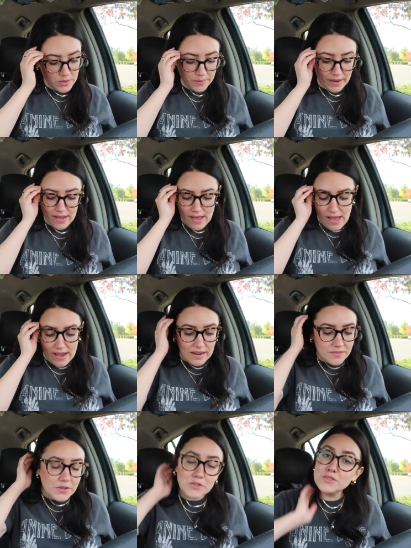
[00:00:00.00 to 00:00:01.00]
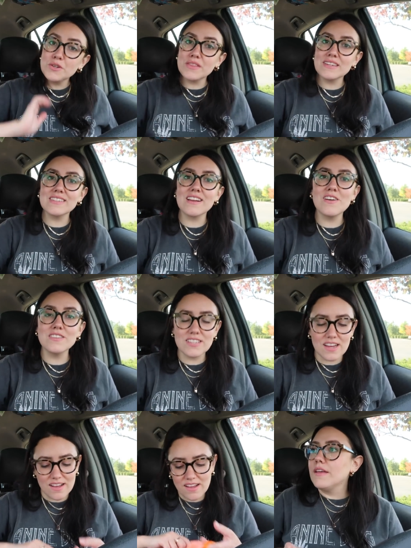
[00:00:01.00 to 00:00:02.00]
So anyway, I got those two things at
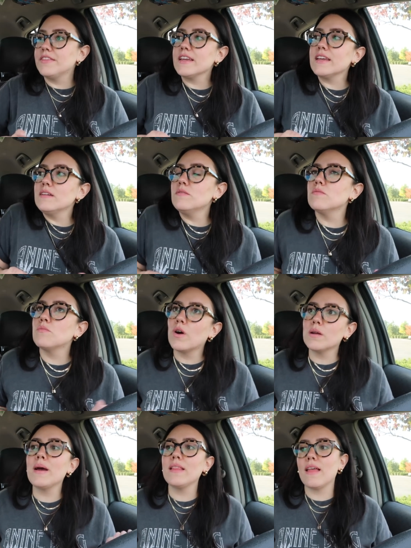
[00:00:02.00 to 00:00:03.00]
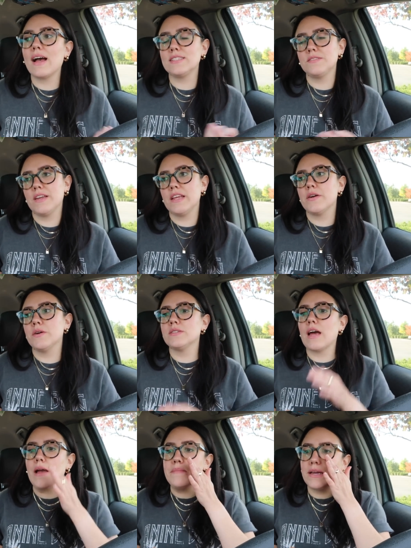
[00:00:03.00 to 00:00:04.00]
Ulta. I think in one of my last videos,
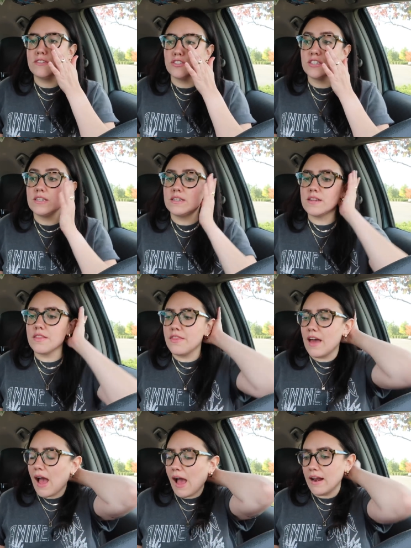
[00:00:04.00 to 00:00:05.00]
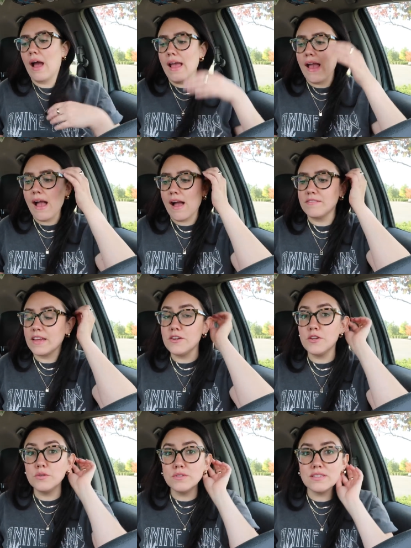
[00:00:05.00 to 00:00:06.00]
I mentioned that I have a
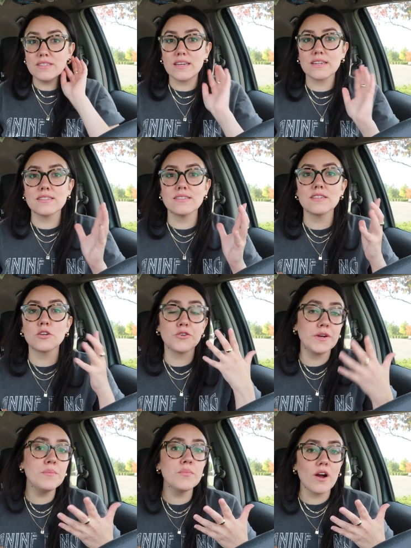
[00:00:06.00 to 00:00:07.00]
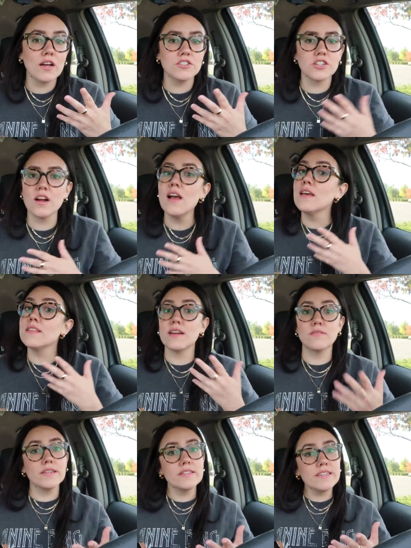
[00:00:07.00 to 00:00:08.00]
Nude Sticks cream bronzer that I
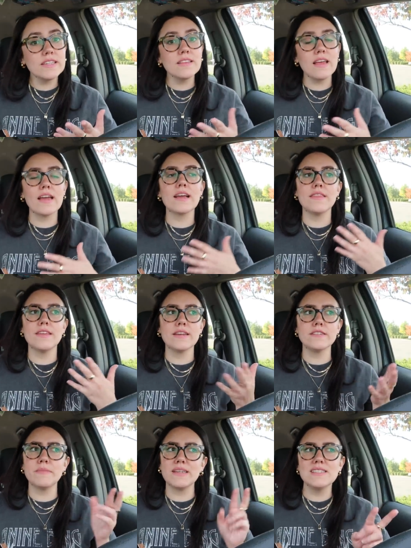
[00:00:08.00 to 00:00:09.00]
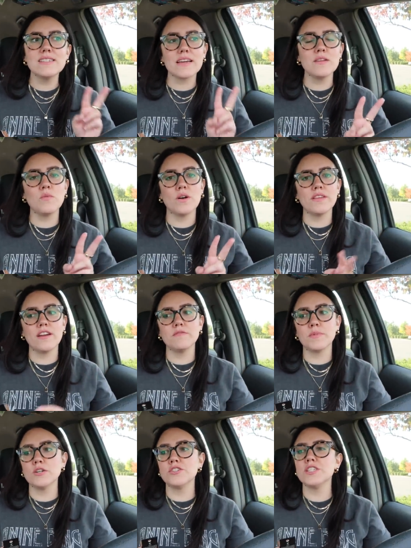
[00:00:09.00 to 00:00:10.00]
really, really like. I think it's my second one that I've
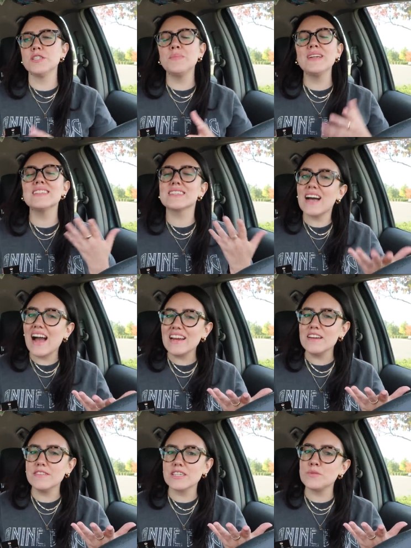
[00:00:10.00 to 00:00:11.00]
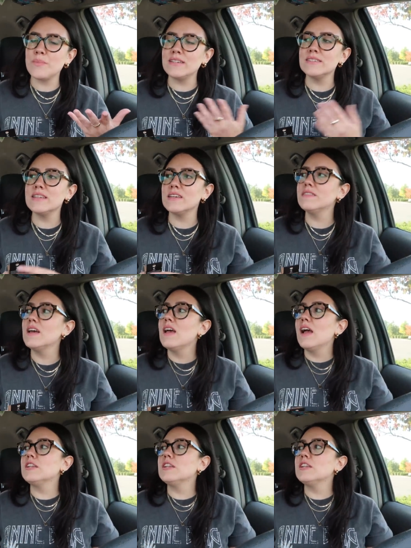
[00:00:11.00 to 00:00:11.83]
purchased, but it's kind of expensive.